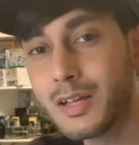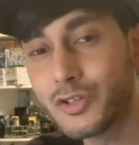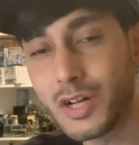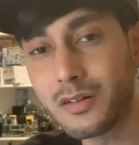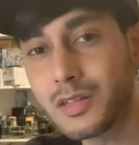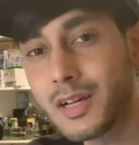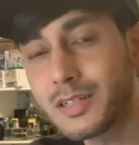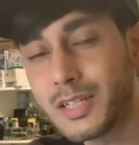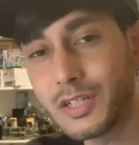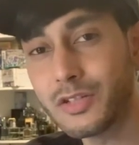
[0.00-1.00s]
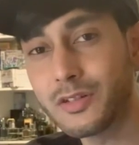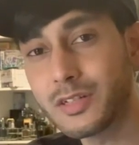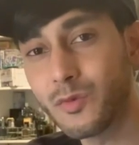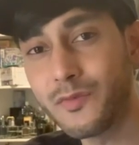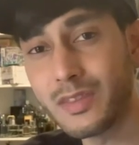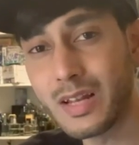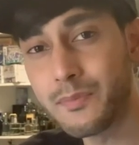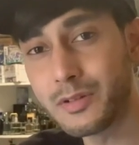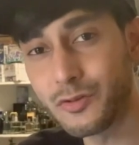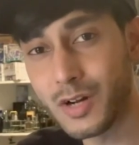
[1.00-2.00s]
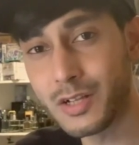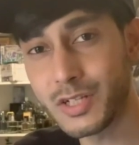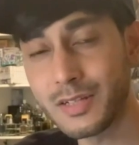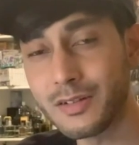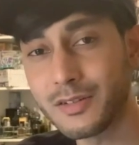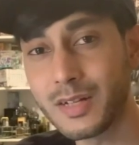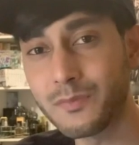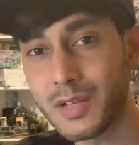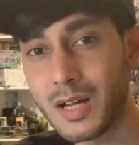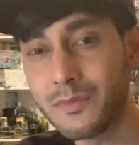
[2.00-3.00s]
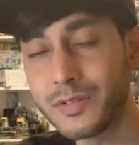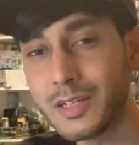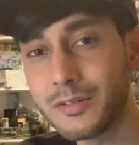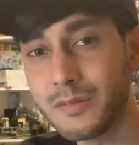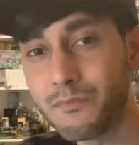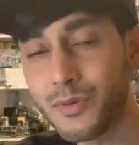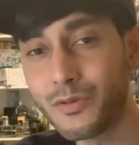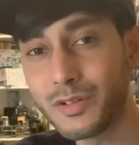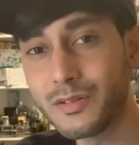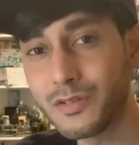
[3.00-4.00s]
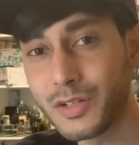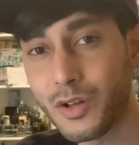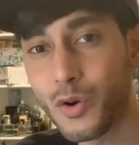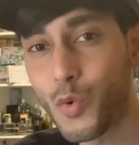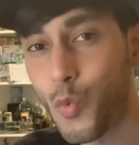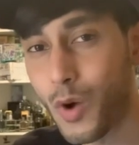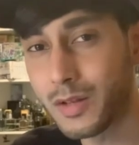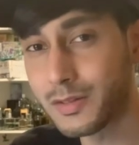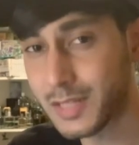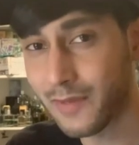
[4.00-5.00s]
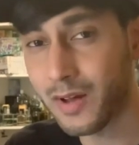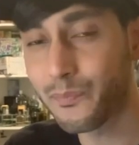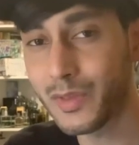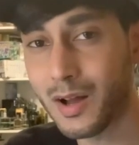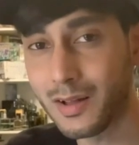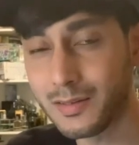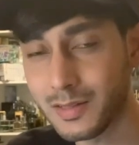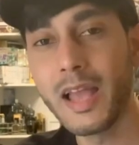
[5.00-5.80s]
Jiang Ziya teaches us within the leopard strategy that sometimes it's important to know when to give up the hunt.